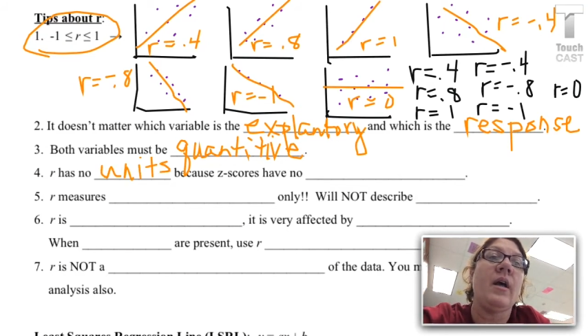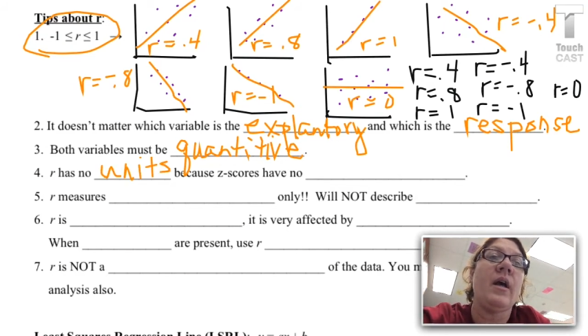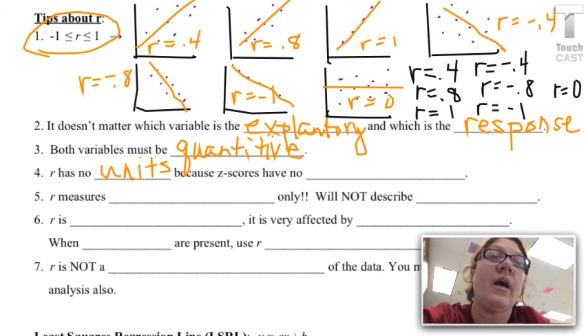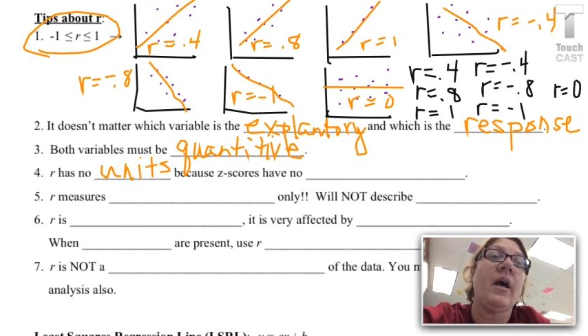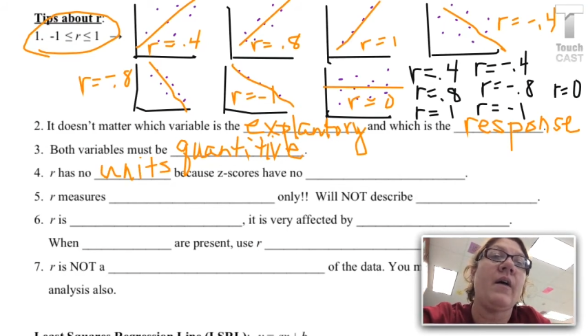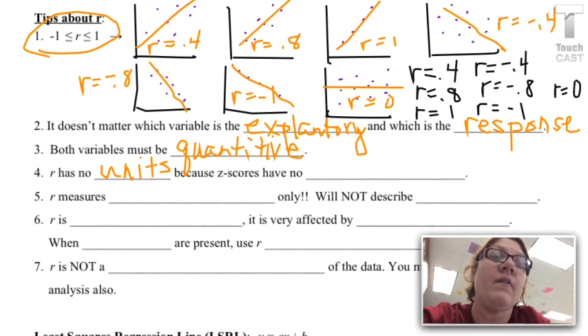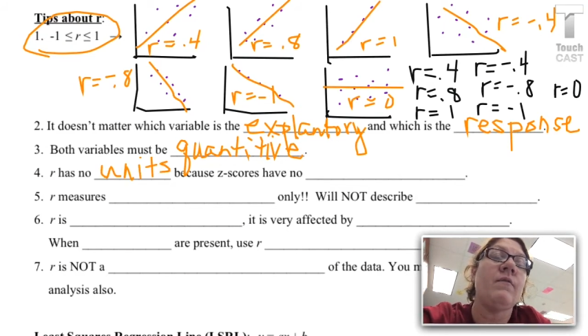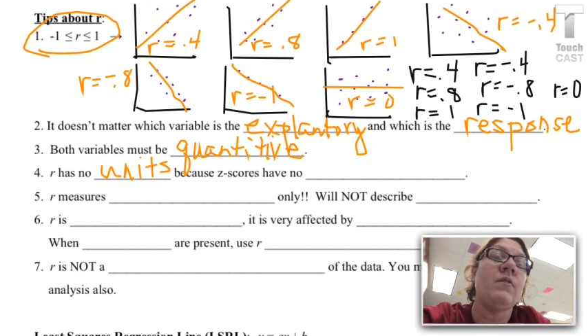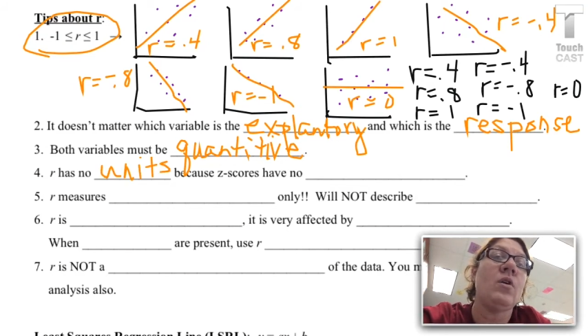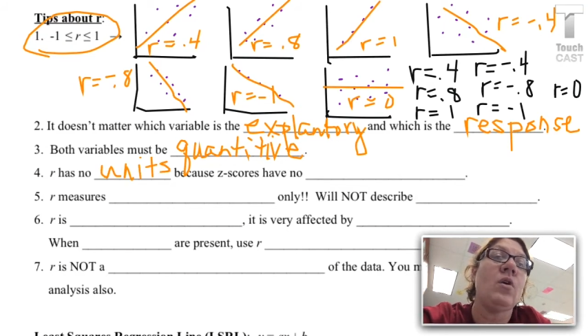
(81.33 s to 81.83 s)

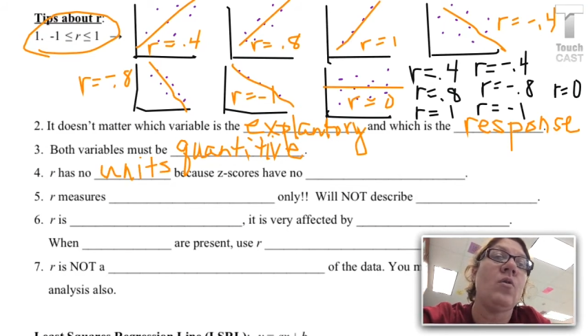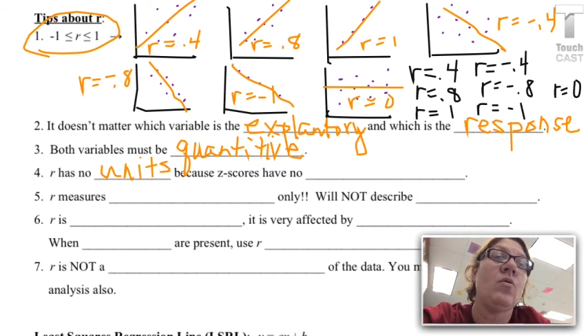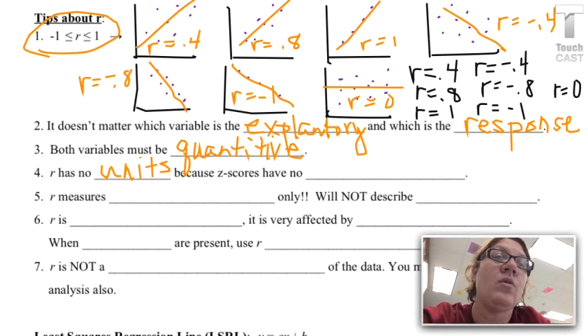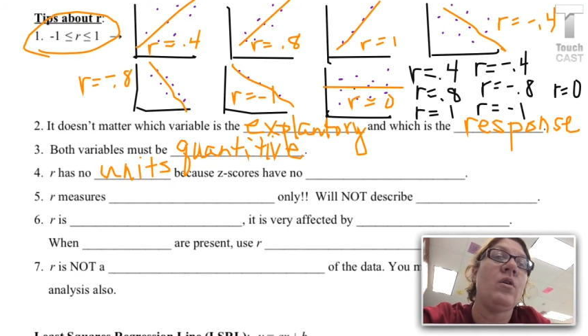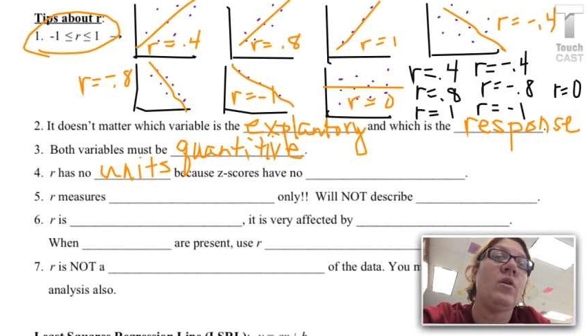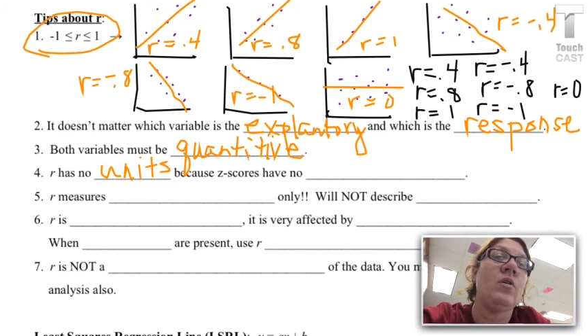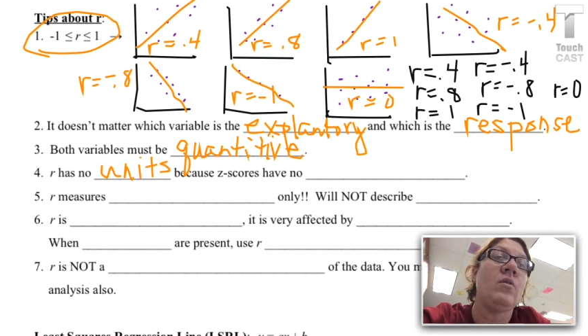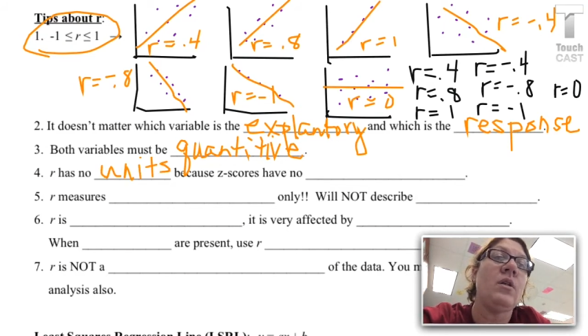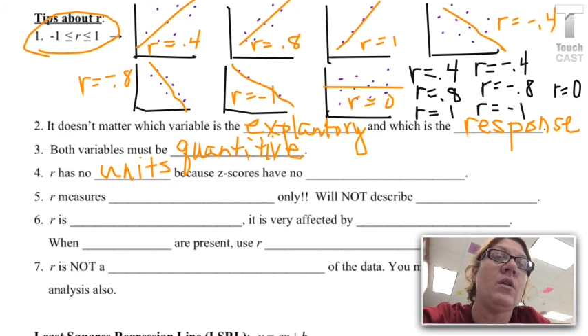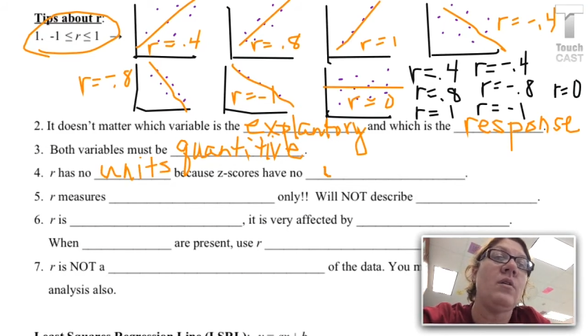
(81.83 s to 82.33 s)
have no
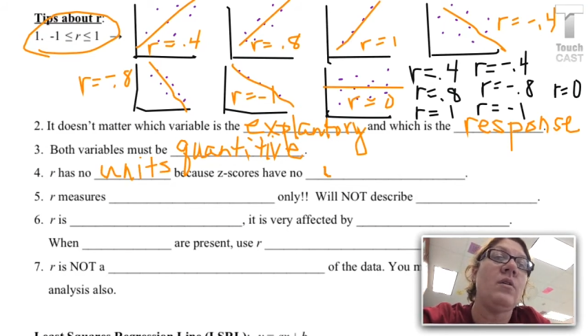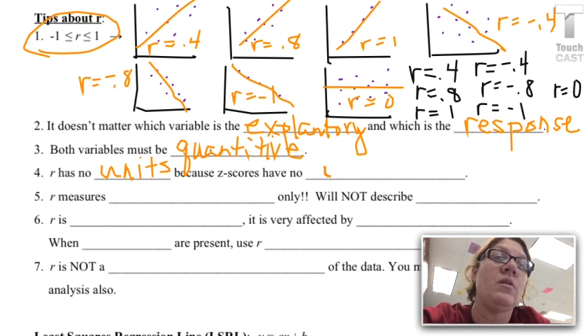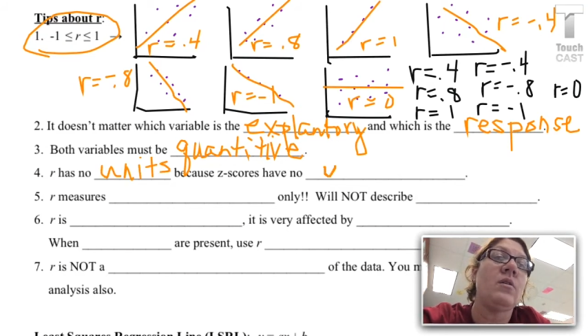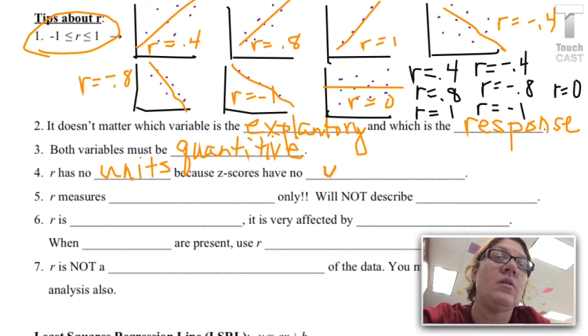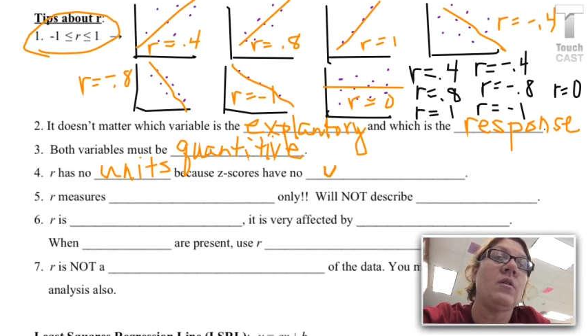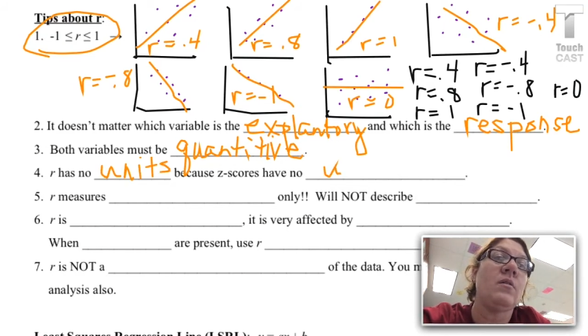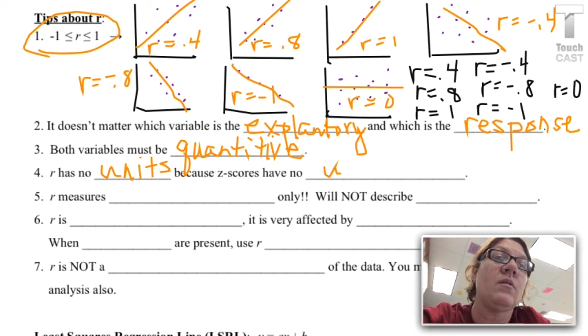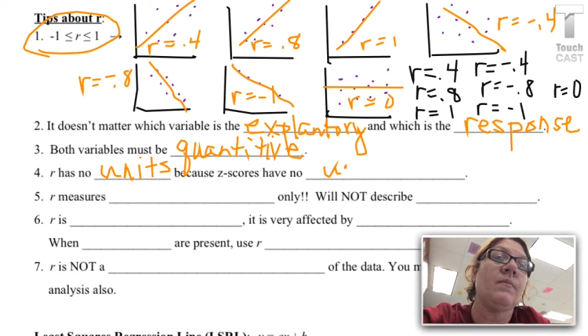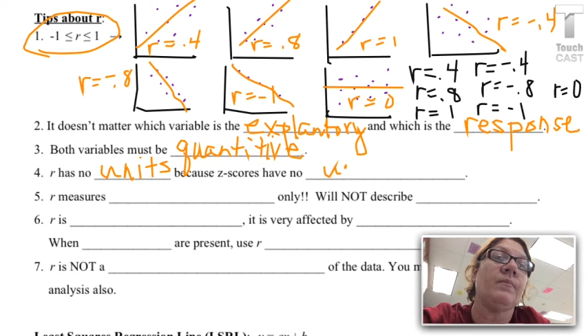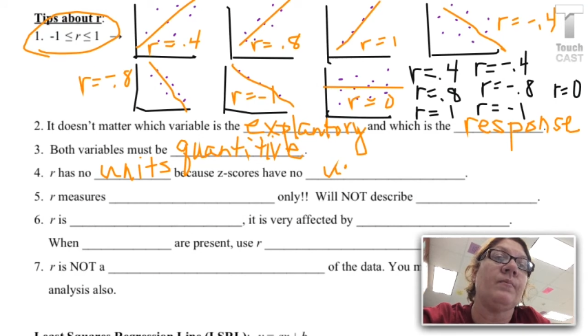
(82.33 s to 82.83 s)

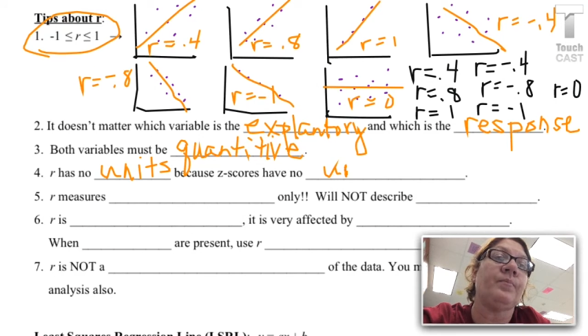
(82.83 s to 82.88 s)
units.